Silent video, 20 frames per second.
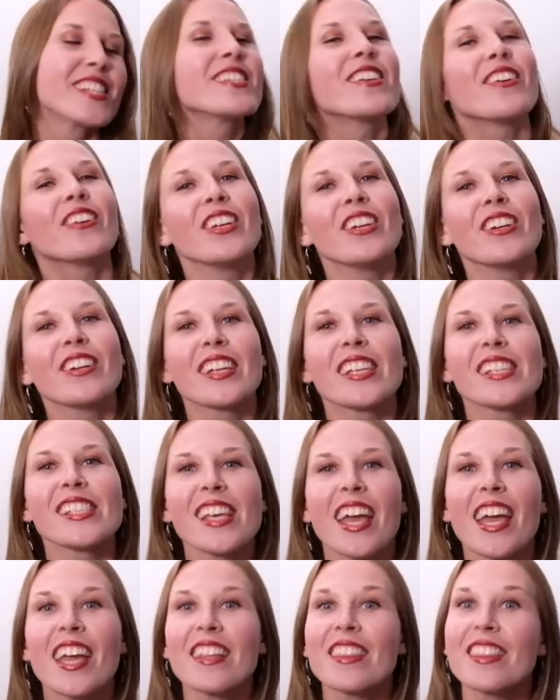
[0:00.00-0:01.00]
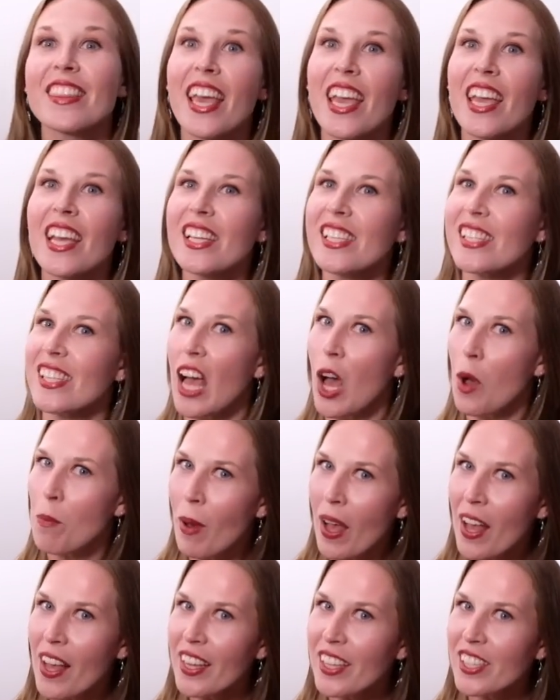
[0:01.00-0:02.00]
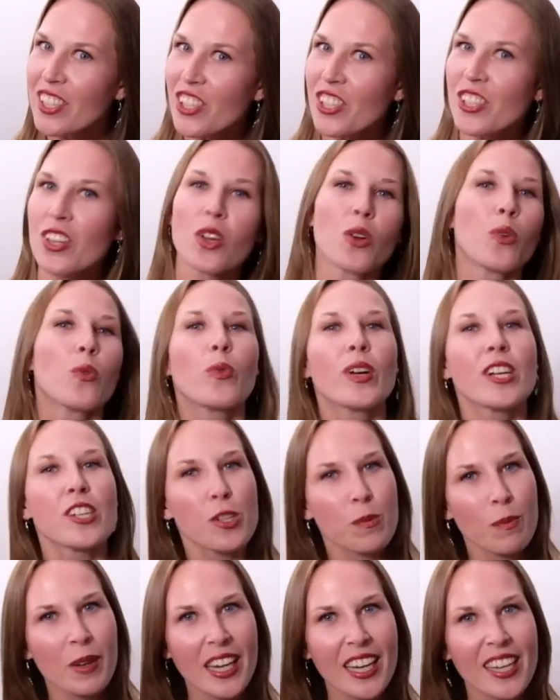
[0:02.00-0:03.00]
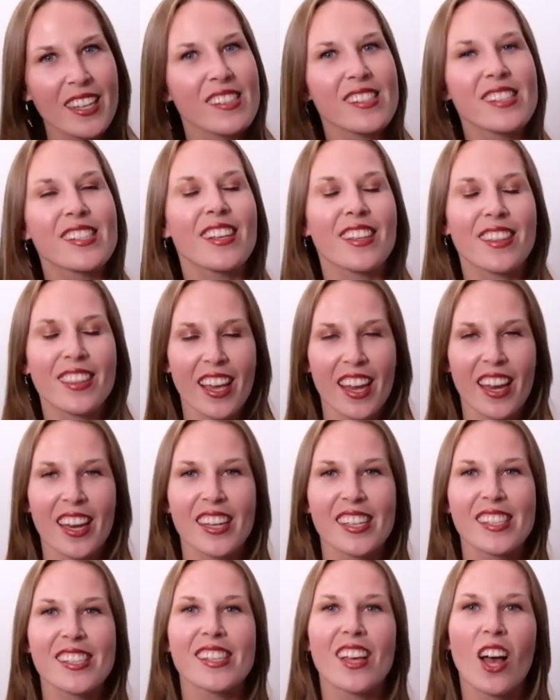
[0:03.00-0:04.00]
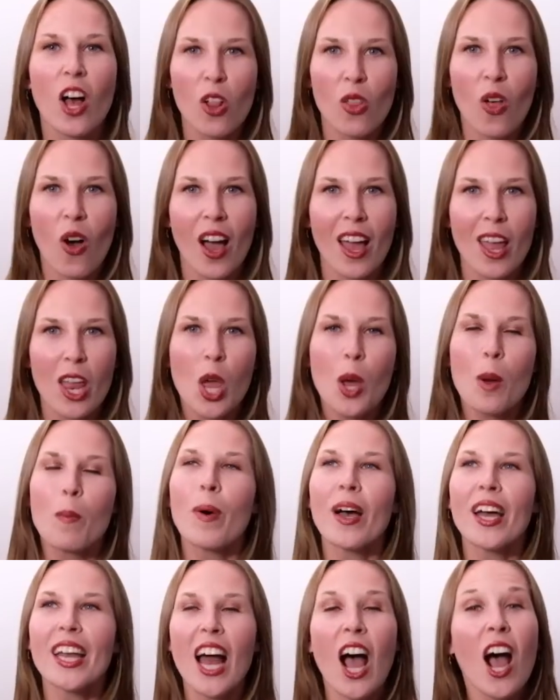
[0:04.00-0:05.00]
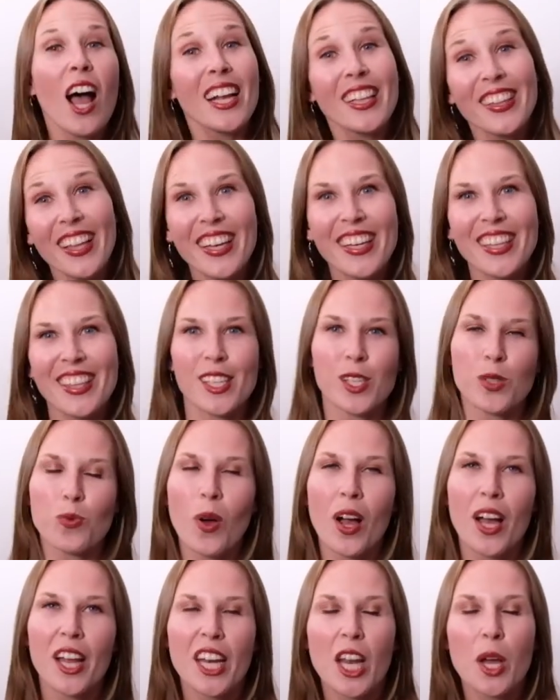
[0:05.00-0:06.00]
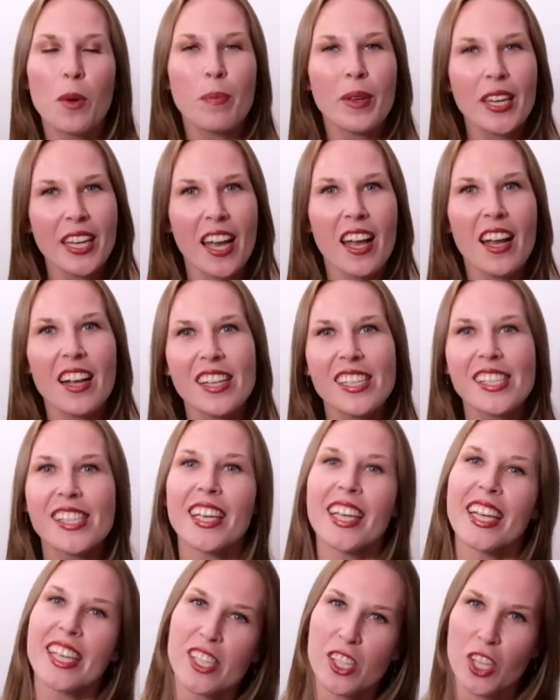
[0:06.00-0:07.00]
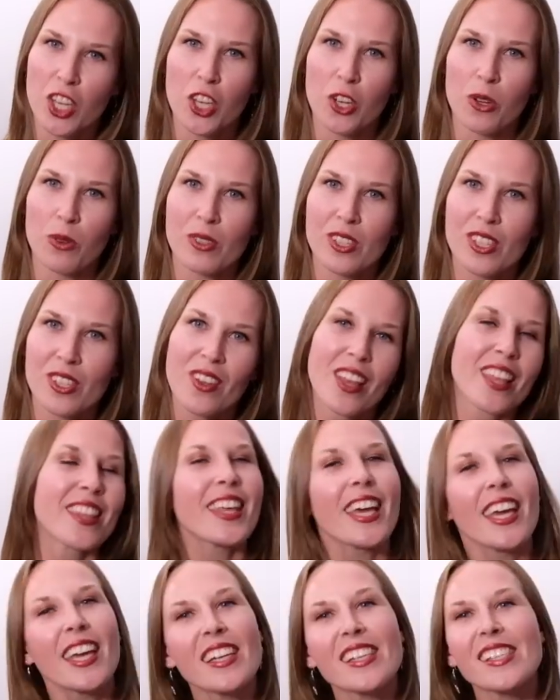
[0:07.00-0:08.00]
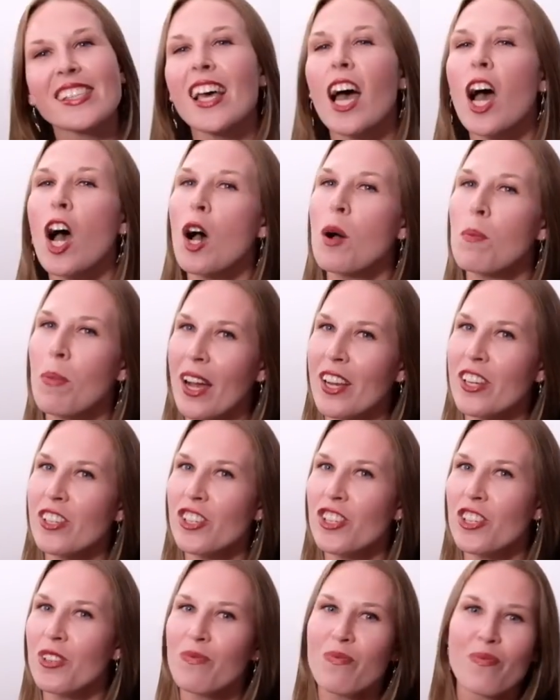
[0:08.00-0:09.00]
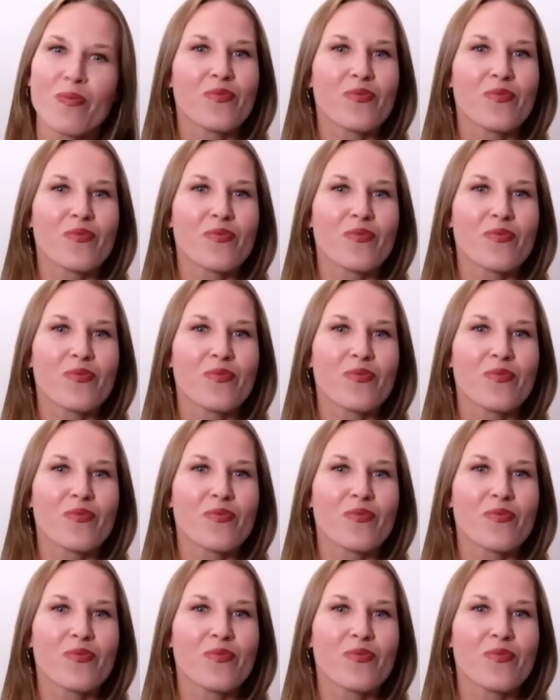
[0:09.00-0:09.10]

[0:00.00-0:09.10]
So you can say thanks a bunch, which means thanks a lot but I like this one because it's cute. Thanks a bunch.